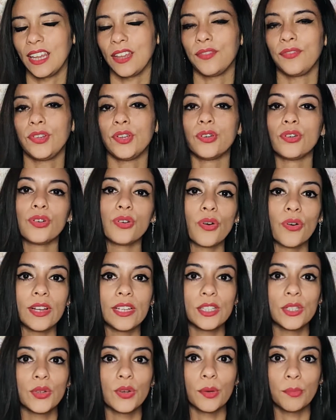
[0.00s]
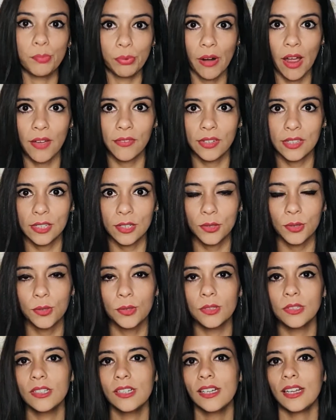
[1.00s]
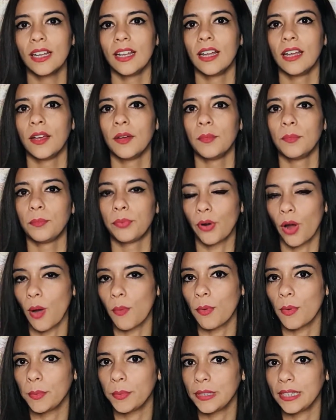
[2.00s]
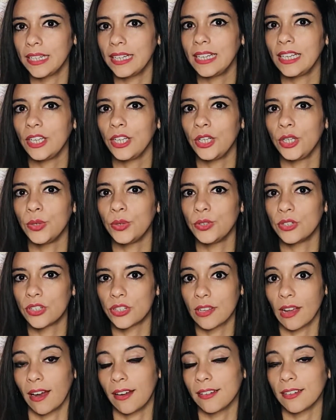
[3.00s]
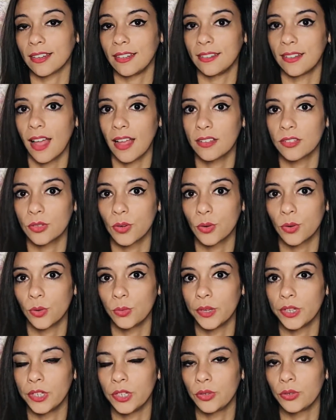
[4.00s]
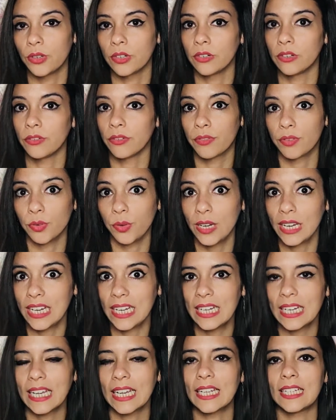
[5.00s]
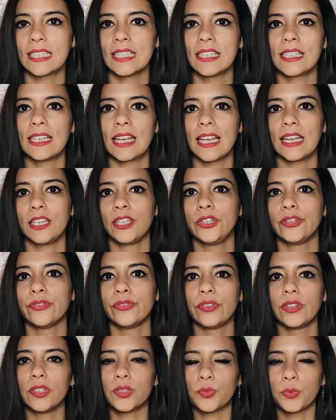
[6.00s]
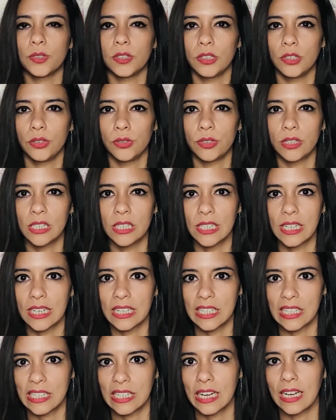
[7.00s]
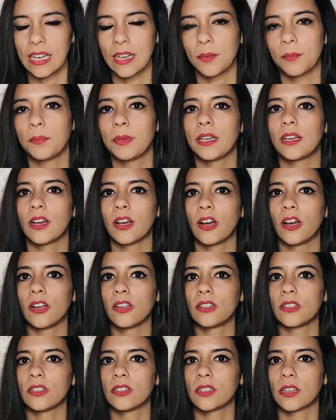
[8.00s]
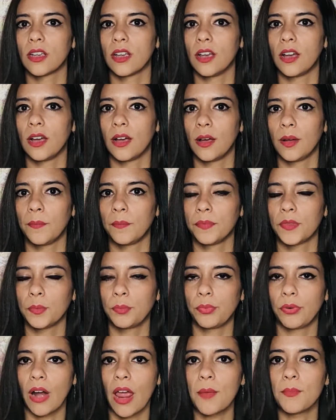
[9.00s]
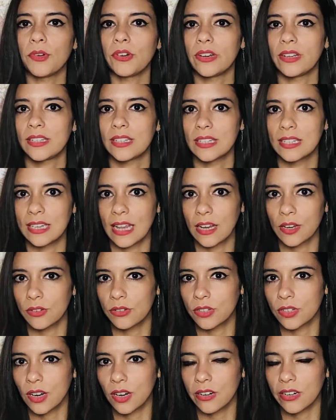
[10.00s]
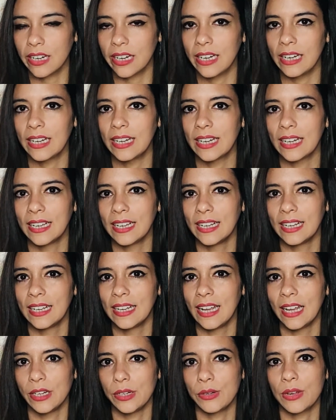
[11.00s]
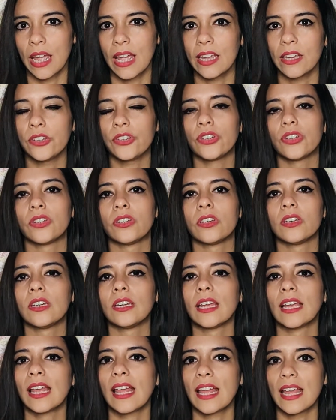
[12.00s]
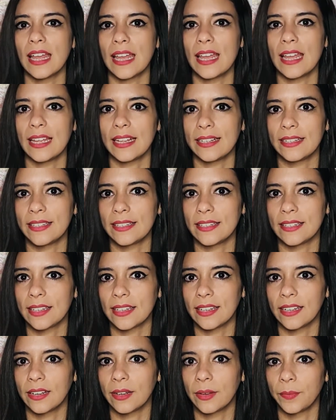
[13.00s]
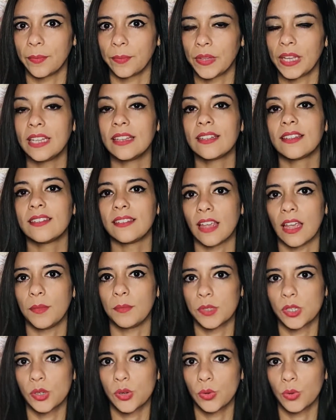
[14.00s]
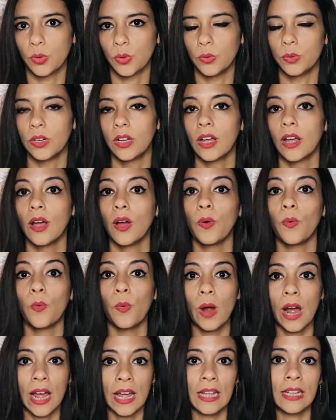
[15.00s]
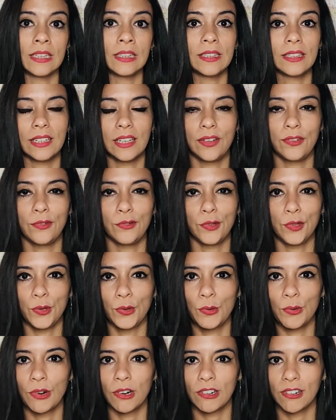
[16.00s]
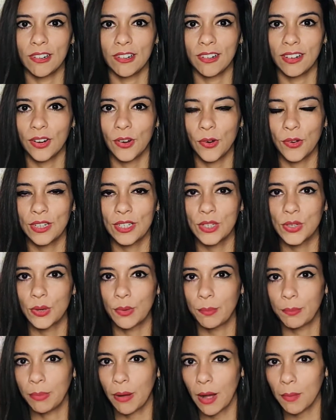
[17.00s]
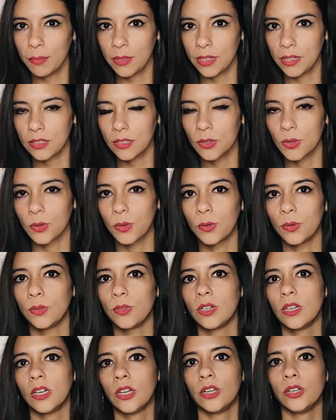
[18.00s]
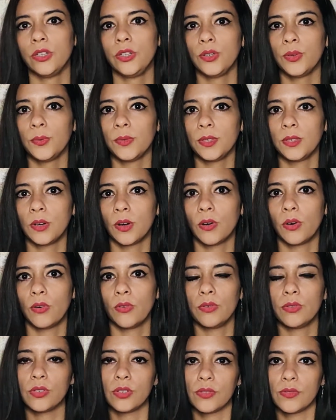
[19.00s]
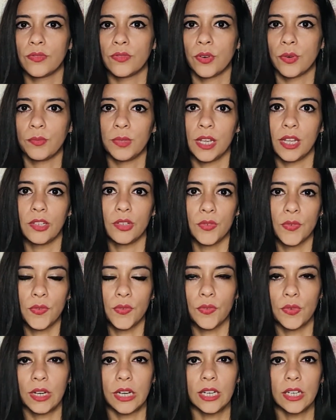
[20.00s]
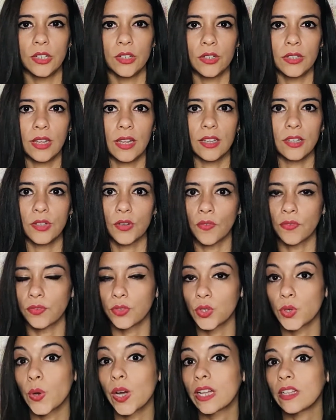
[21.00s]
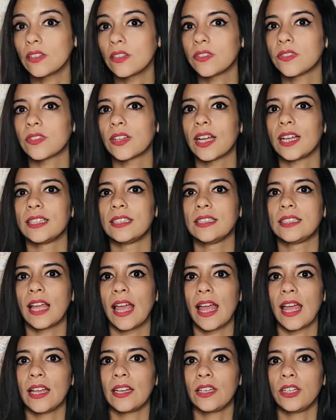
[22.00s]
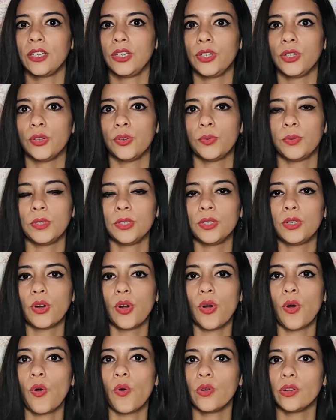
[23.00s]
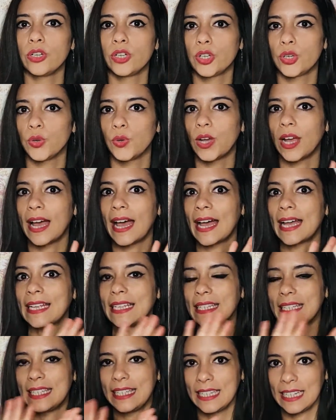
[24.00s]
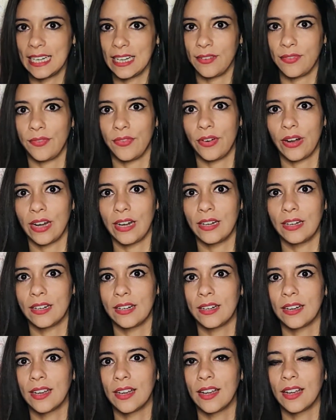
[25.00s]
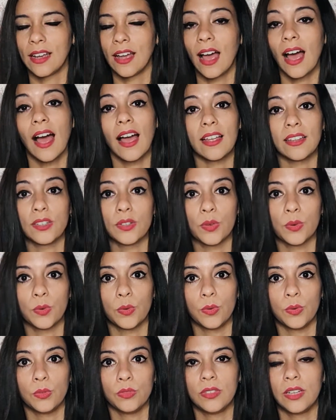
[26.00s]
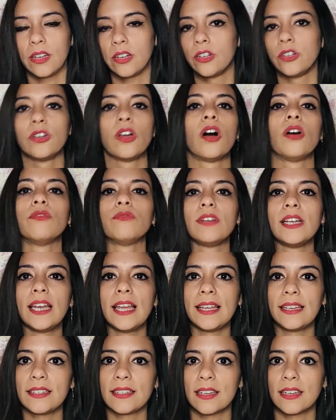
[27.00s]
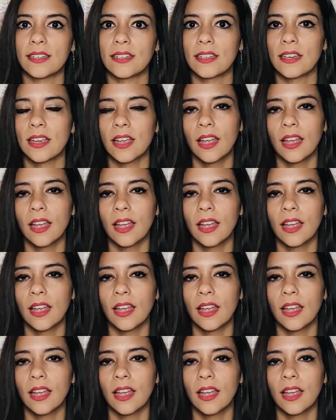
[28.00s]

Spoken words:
If you're going to a private school, probably you start in that school when you are 3 and then you finish when you're 16 because the primary and secondary education is in the same school. While if you were going to a public school, you will go from the age of 3 to the age of 12 and then you will go to a different high school. They are not related.